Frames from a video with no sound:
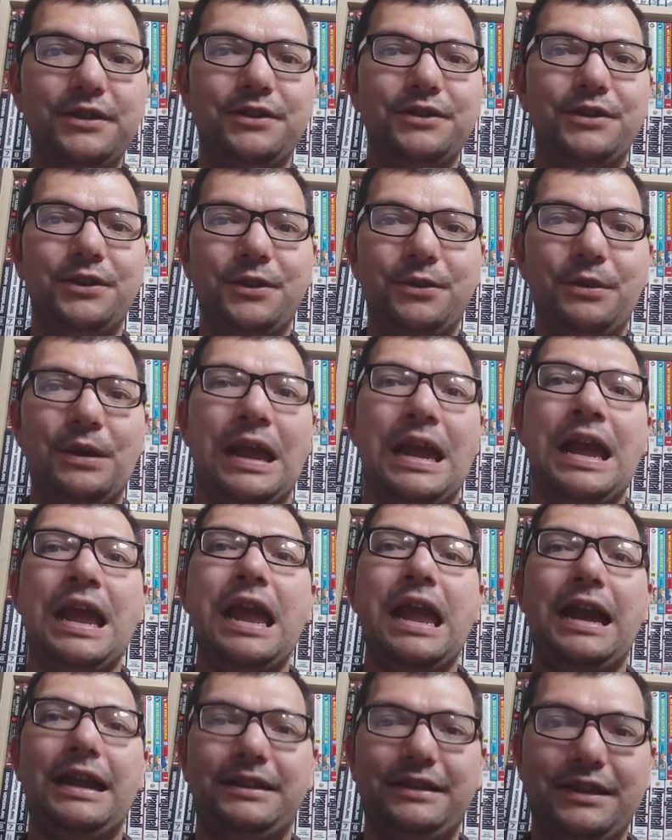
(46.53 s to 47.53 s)
So
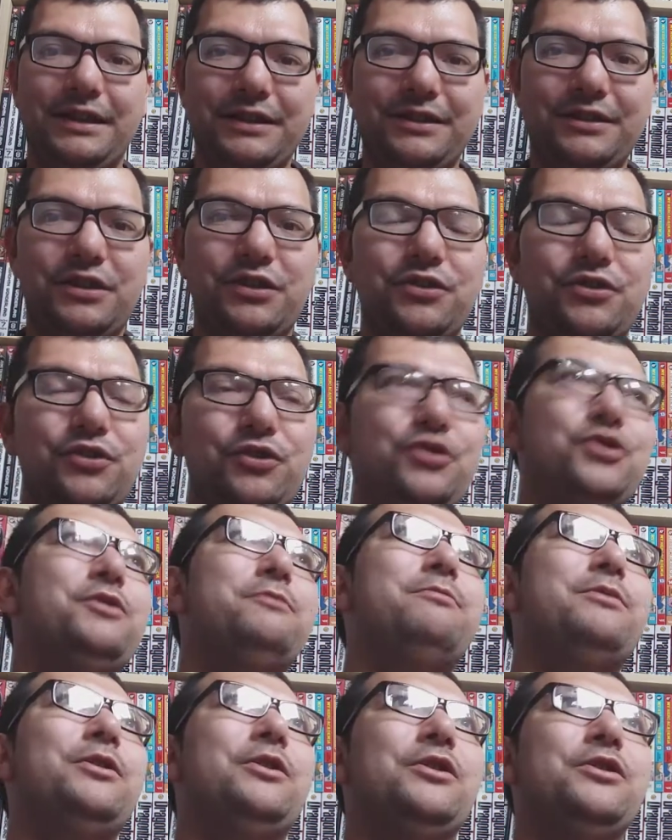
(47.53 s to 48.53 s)
it is
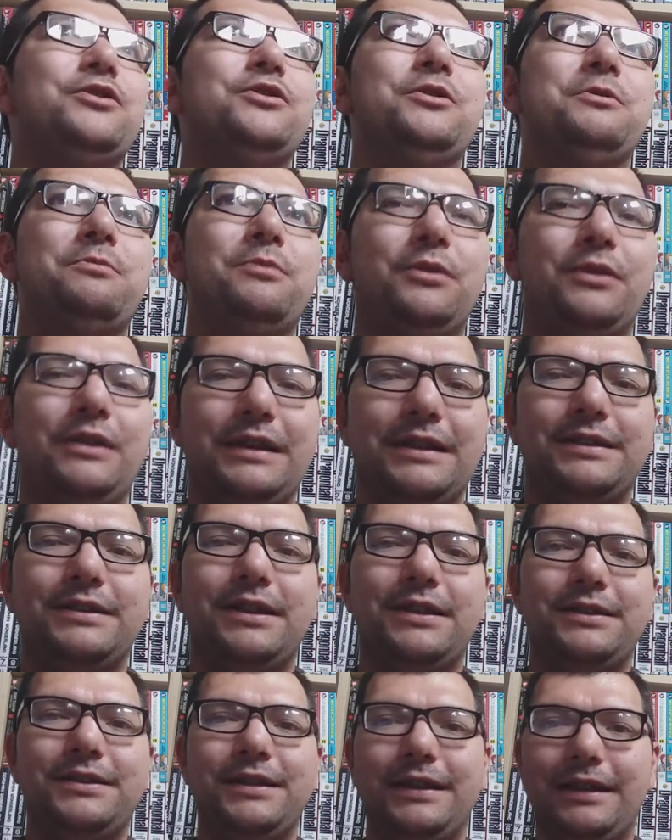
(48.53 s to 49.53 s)
super, super
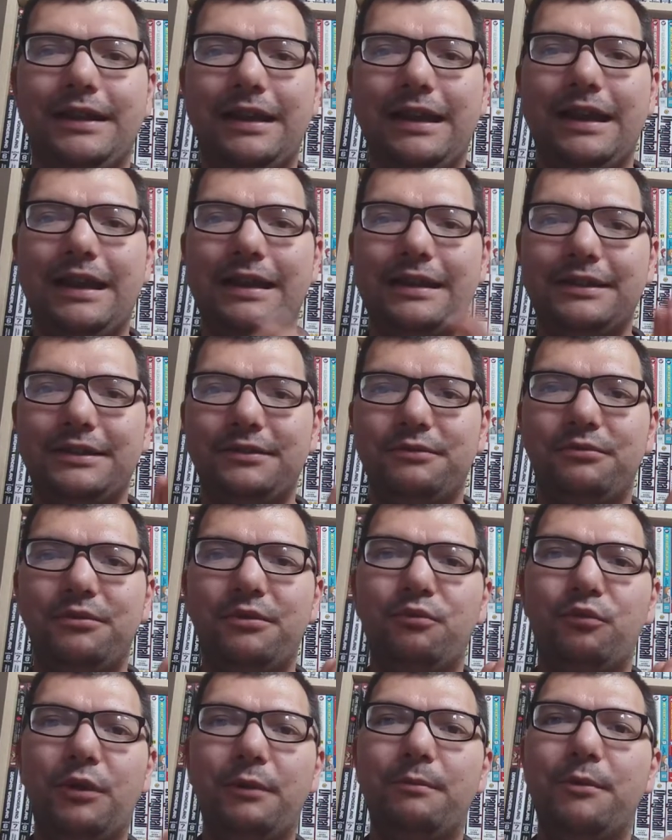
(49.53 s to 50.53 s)
exciting, and
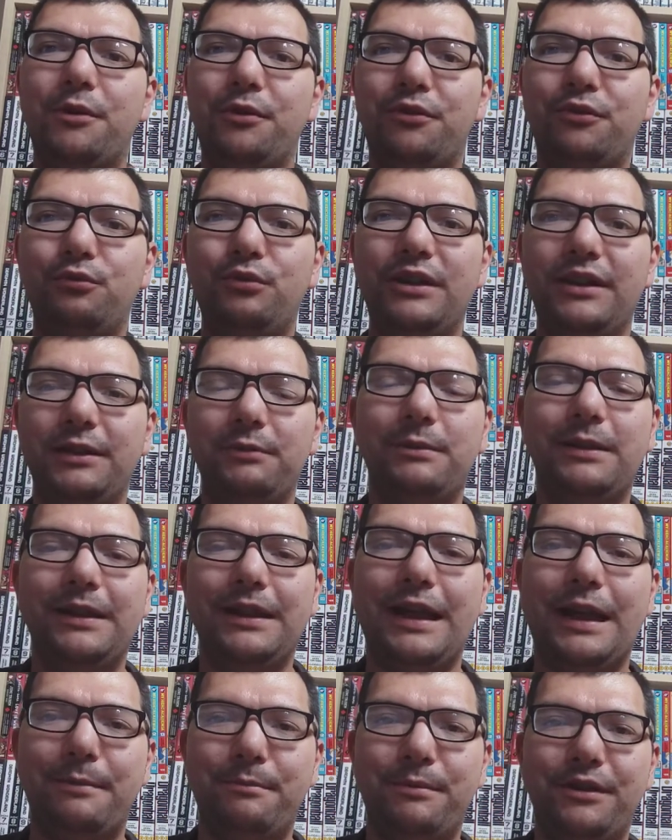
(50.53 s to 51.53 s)
we're both really,
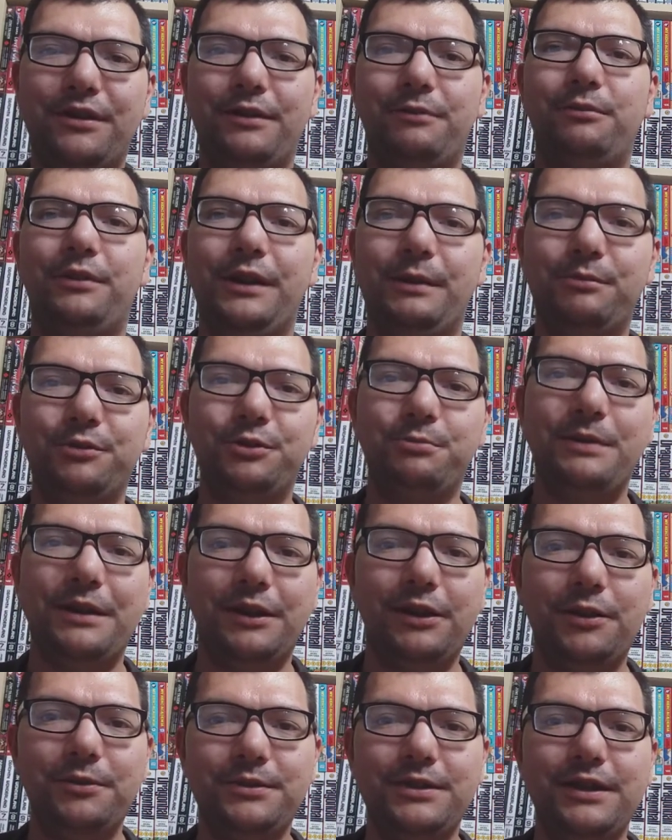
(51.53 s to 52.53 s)
really happy that we're able to be
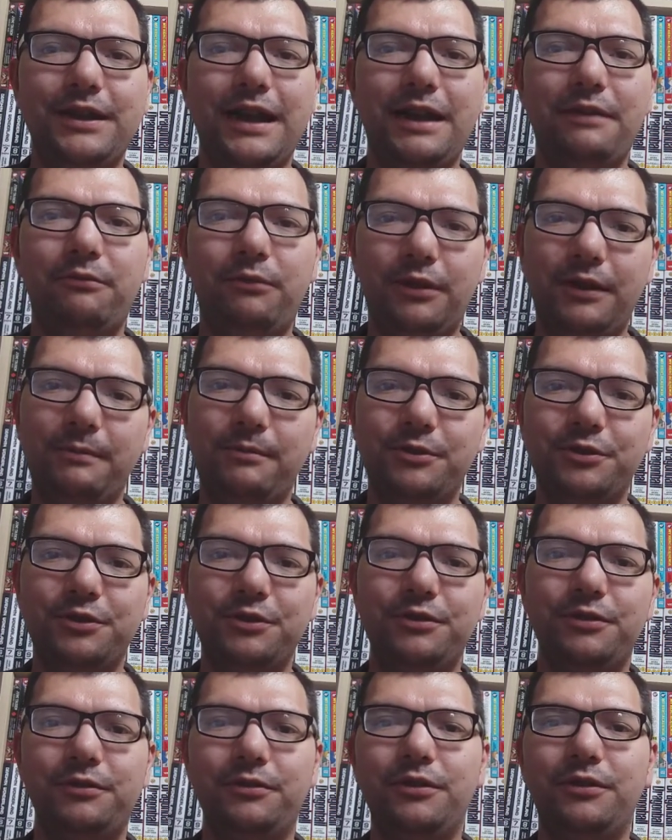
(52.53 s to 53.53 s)
close again. We're able
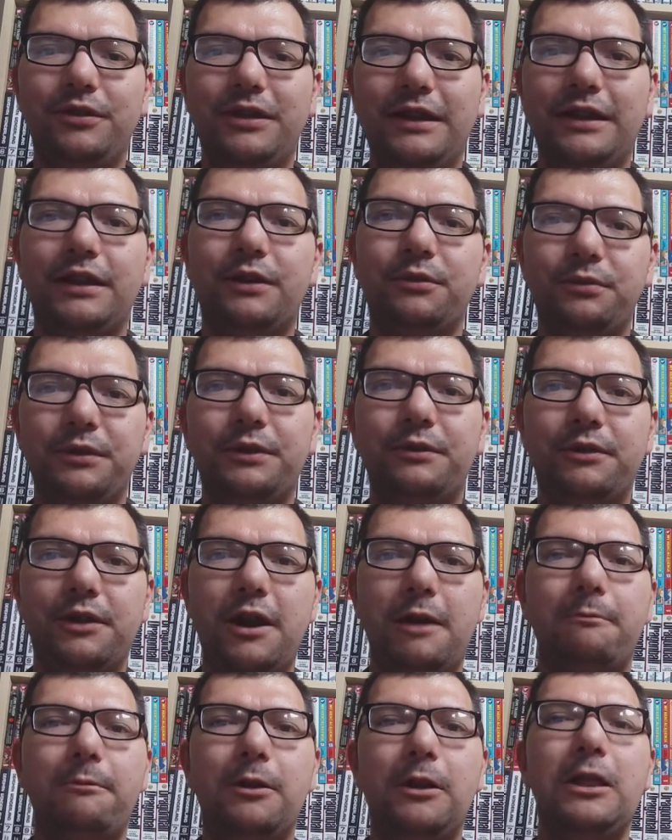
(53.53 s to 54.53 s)
to look like a real
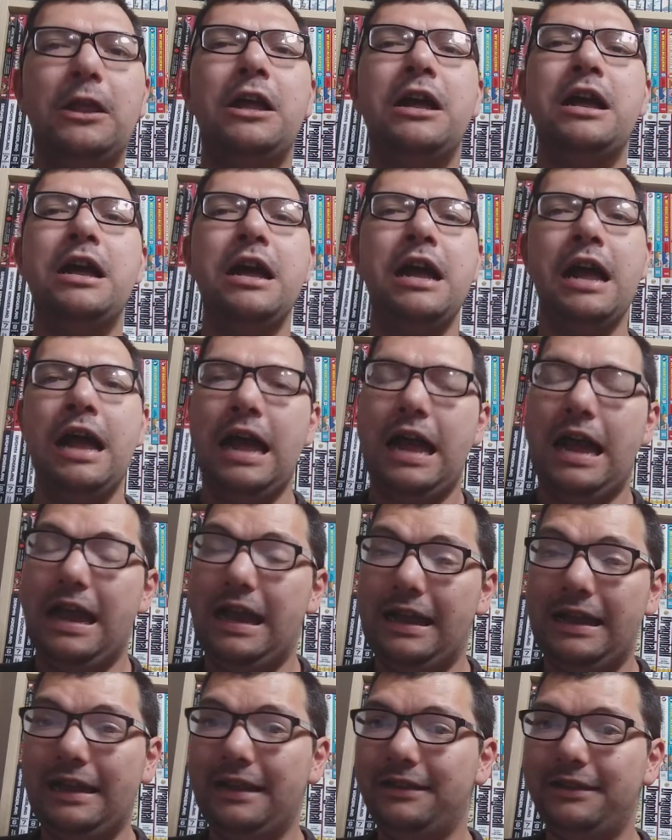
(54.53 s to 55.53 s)
couple,
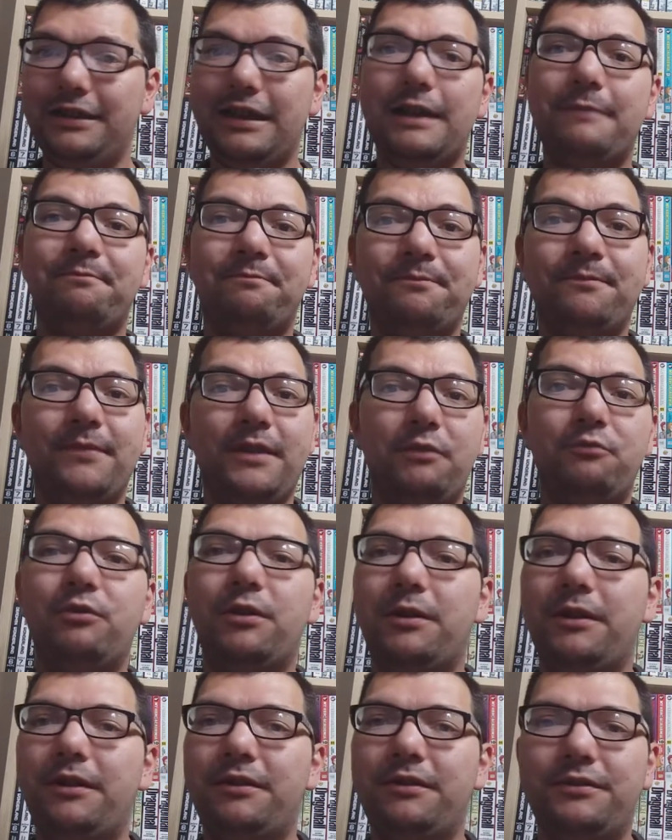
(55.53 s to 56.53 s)
and yeah,
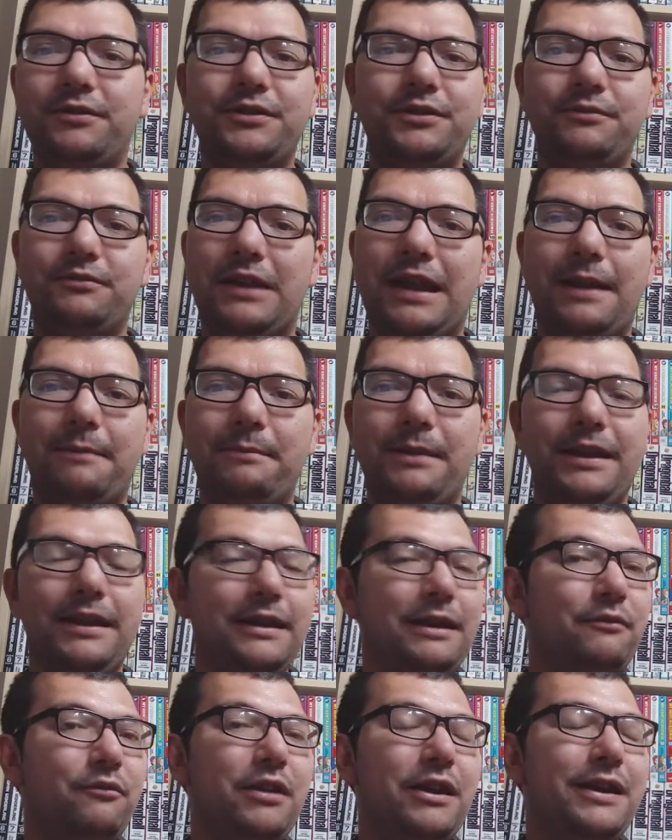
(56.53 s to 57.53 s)
we're happy.